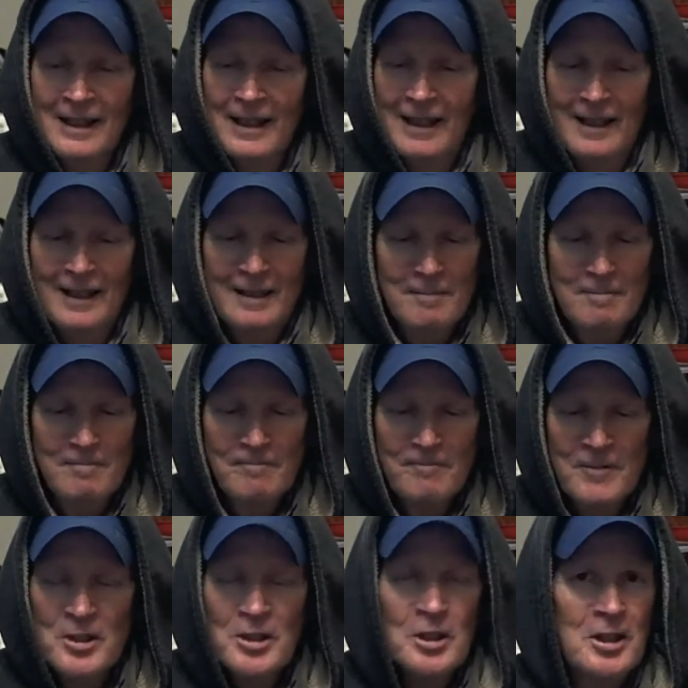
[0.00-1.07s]

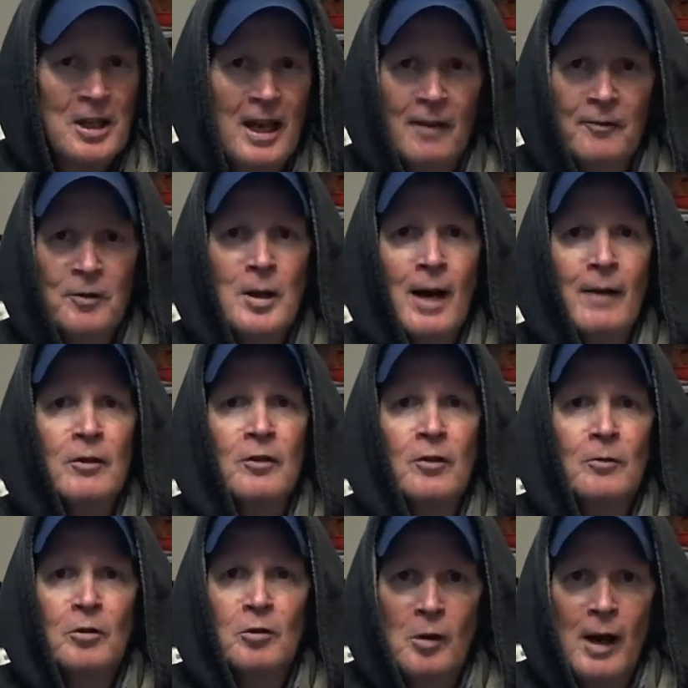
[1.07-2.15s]
If you haven't
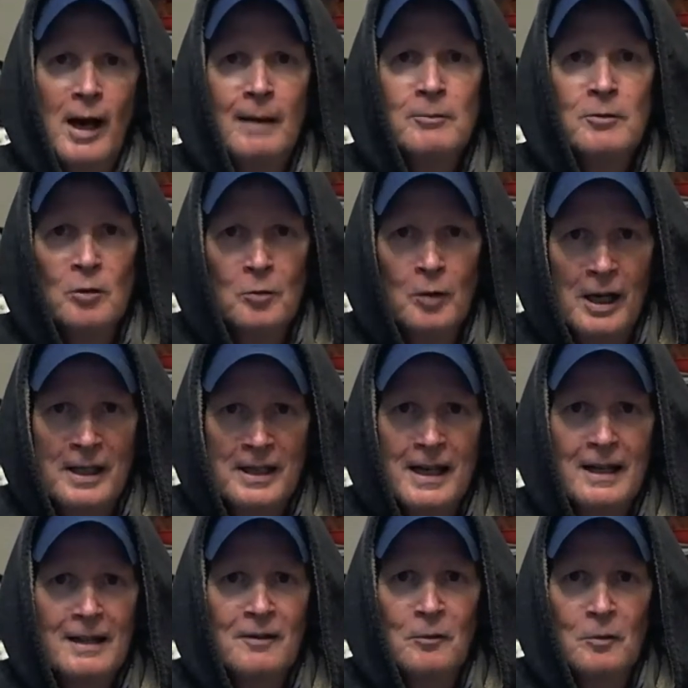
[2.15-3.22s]
subscribed to
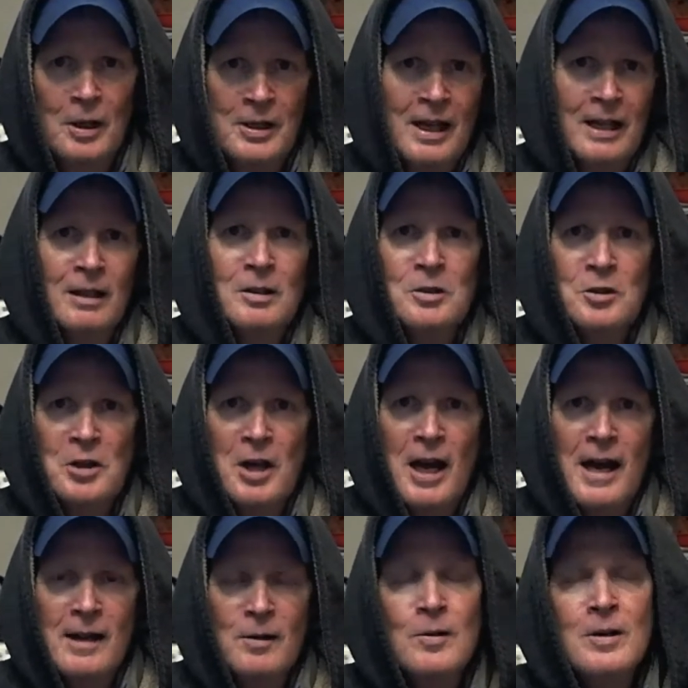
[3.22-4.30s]
Juanello's
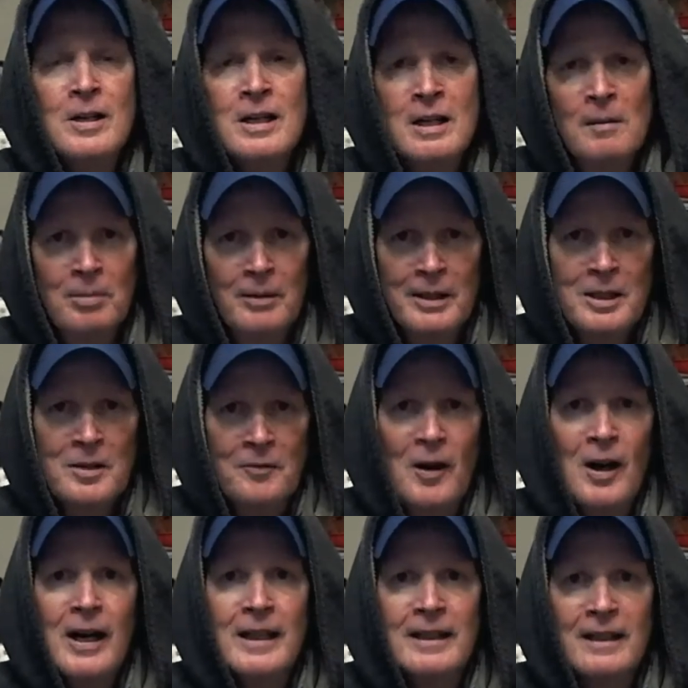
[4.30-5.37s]
channel, please
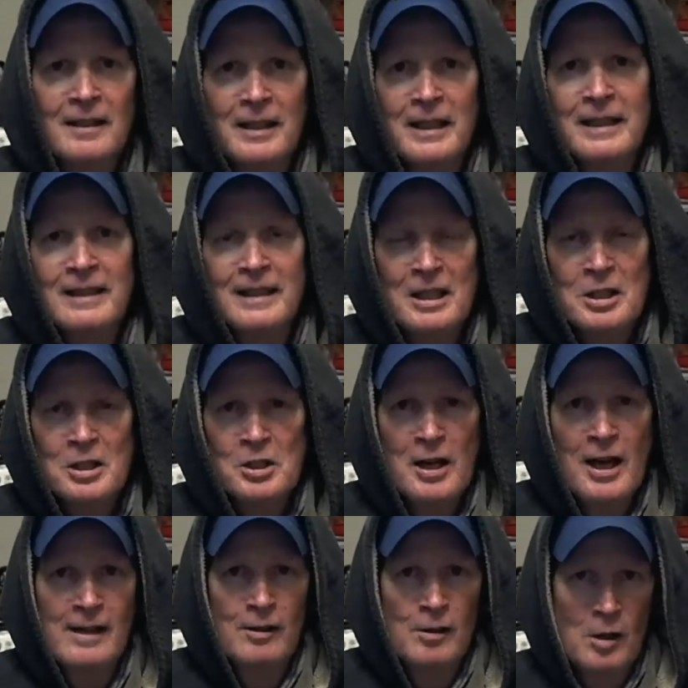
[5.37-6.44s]
find the link to his
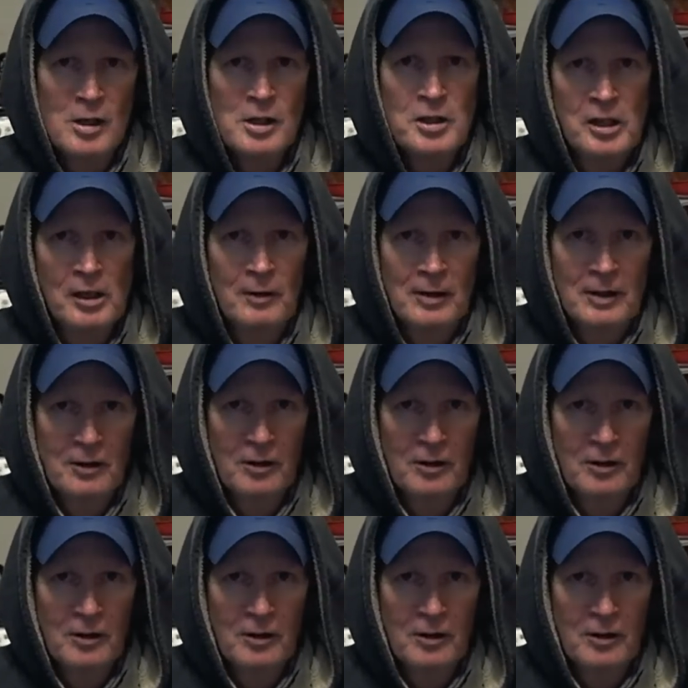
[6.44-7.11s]
channel also in the